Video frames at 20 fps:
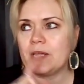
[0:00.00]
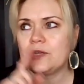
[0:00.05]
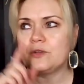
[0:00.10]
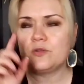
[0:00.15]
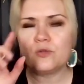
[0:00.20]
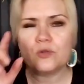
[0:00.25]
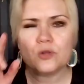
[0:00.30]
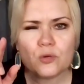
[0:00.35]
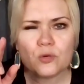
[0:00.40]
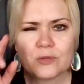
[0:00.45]

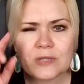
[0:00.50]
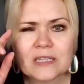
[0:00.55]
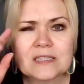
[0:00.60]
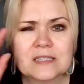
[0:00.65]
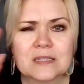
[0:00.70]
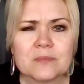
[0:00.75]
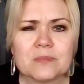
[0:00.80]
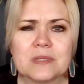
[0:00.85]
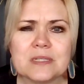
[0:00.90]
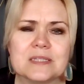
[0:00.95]
and
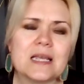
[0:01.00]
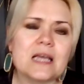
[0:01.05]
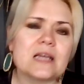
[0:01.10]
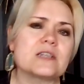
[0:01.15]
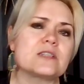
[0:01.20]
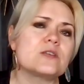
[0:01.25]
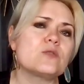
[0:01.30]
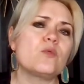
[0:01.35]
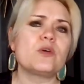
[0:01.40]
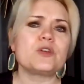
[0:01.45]
that somebody's
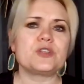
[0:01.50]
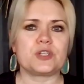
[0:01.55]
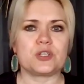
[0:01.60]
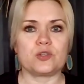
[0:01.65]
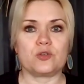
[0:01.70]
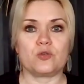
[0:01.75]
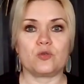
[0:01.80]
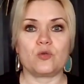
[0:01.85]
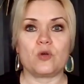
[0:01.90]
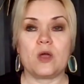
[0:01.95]
actually
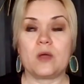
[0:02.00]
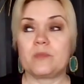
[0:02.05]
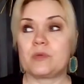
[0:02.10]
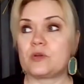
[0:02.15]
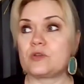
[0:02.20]
watching you.